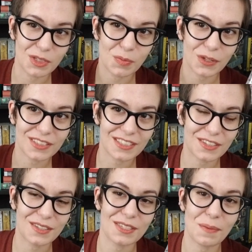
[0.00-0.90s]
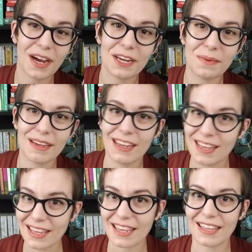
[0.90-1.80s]
books that you can see behind me
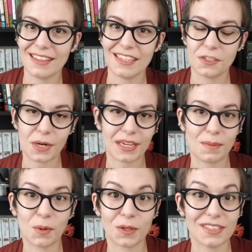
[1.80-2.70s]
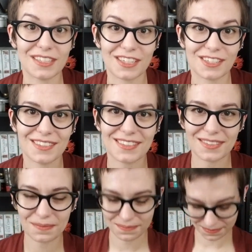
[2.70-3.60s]
in these Jackie Morris
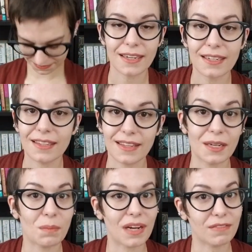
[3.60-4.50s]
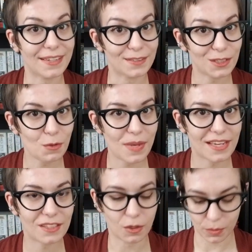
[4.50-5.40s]
editions. Then my final 2
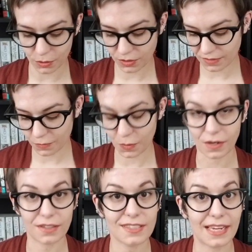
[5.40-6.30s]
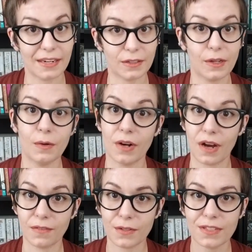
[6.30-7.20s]
picks are both for standalone
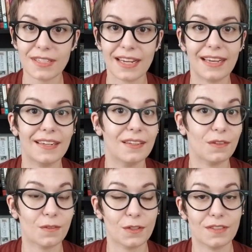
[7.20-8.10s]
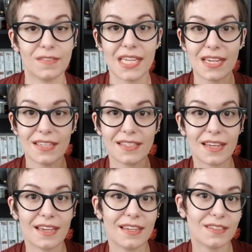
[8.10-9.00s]
novels, and the first of these
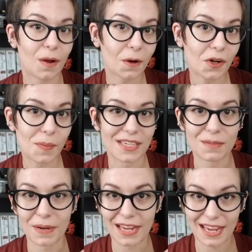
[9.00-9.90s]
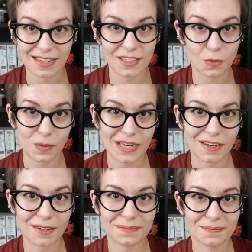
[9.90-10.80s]
is Artemis by Andy
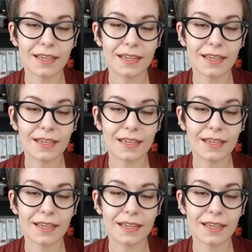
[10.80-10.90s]
Weir.